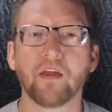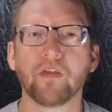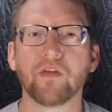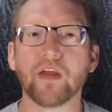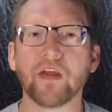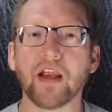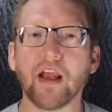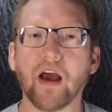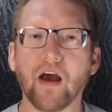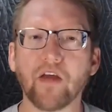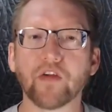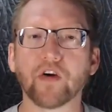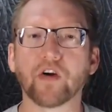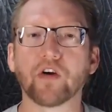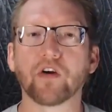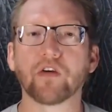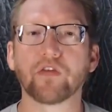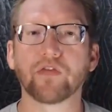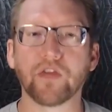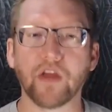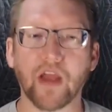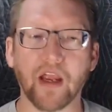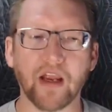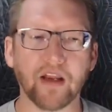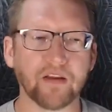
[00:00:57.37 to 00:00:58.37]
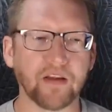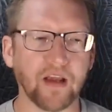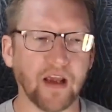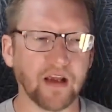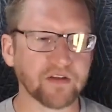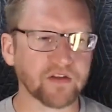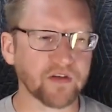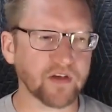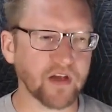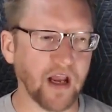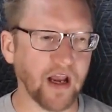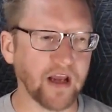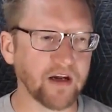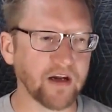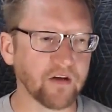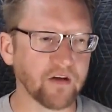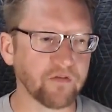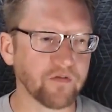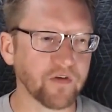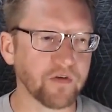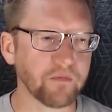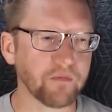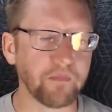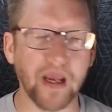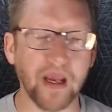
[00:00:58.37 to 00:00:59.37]
The other thing that's kind
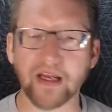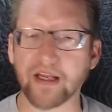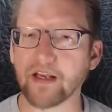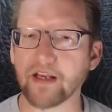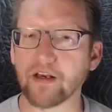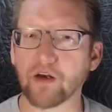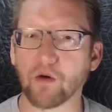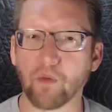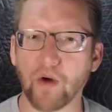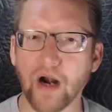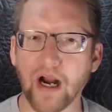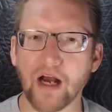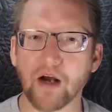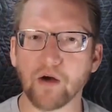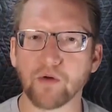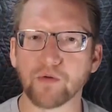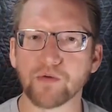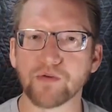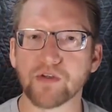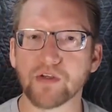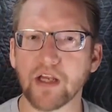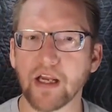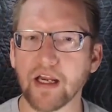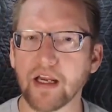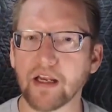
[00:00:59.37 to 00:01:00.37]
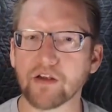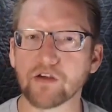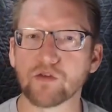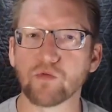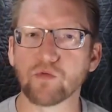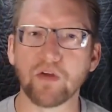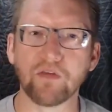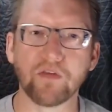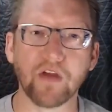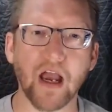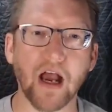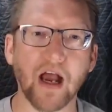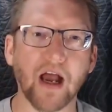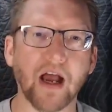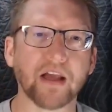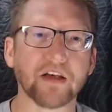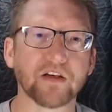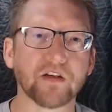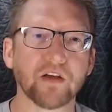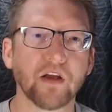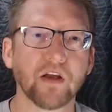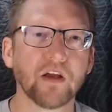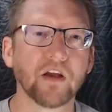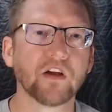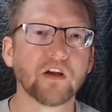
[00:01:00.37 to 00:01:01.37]
of making the rounds is we've got